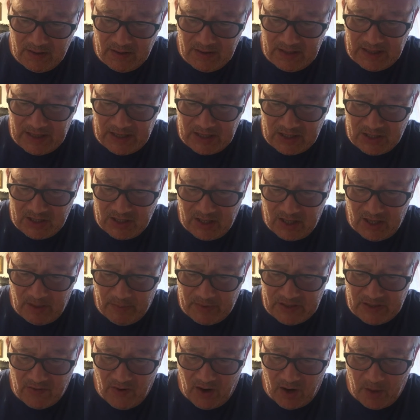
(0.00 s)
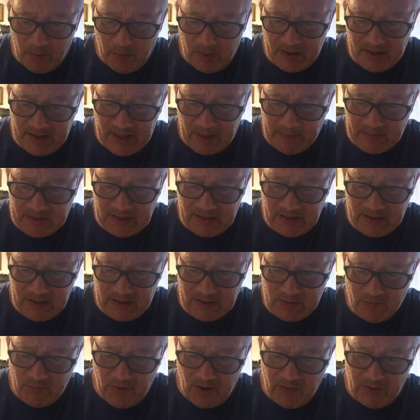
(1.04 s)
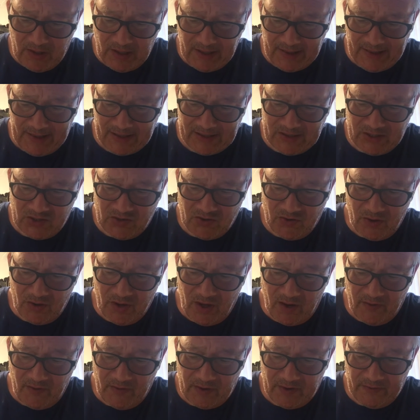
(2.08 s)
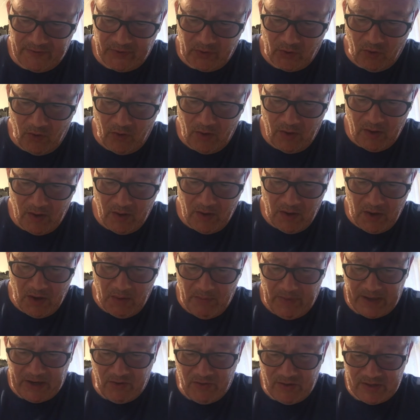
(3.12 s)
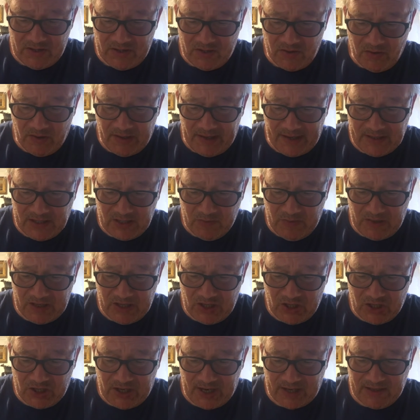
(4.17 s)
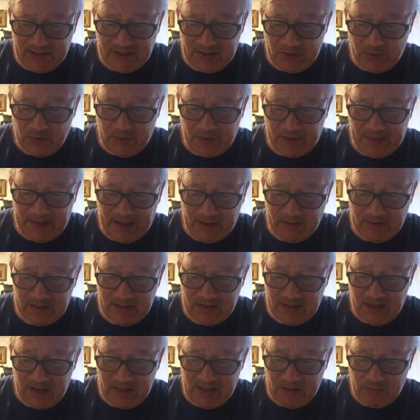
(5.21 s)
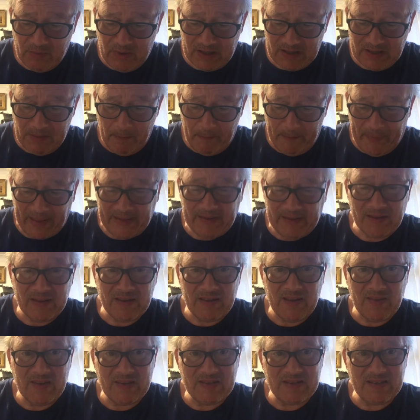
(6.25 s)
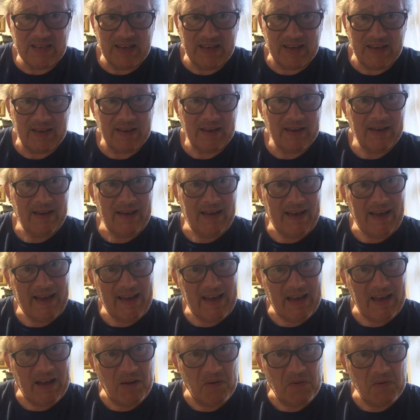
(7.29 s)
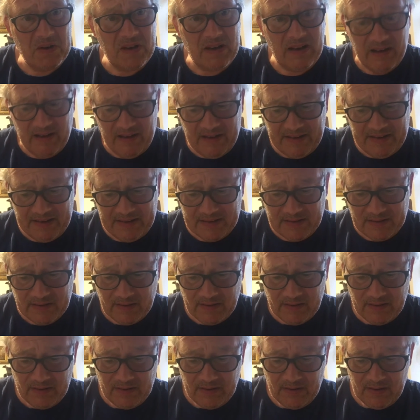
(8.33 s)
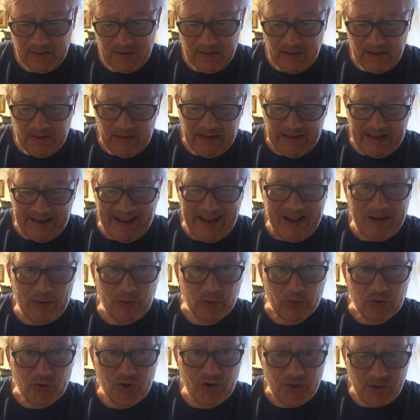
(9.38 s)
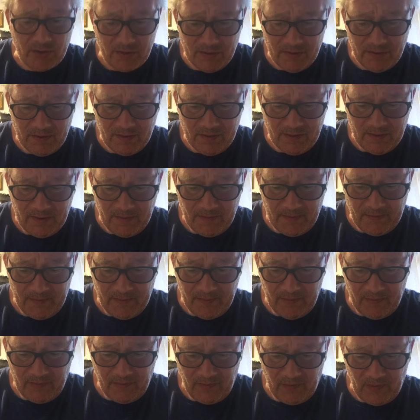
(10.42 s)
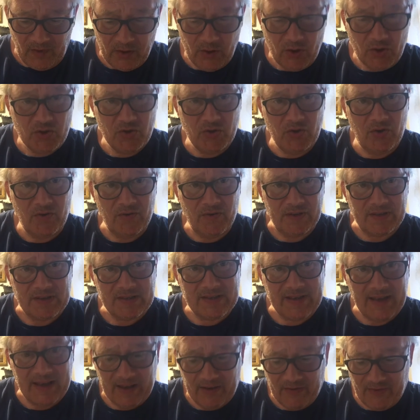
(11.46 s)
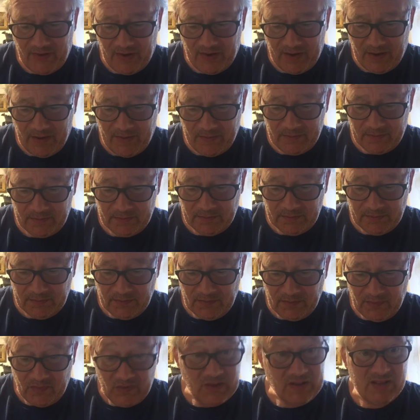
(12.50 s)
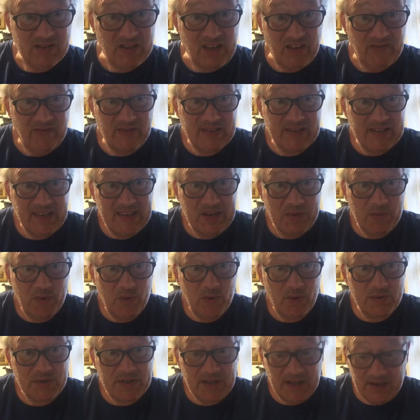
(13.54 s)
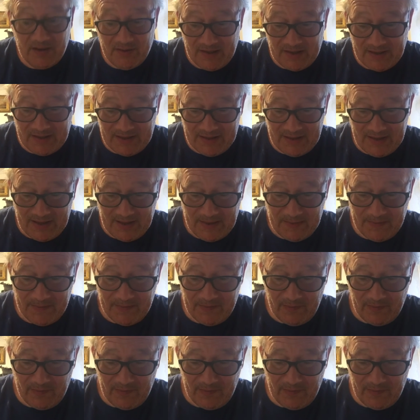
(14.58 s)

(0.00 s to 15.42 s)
The kitchen cupboards are open and empty. There's broken glass strewn over the floor. My crystal glass has been shattered into 1,000 tiny bits, abandoned in the sink. How kind. Ouch. Are you sure it's safe here? Safe as any war zone, I say.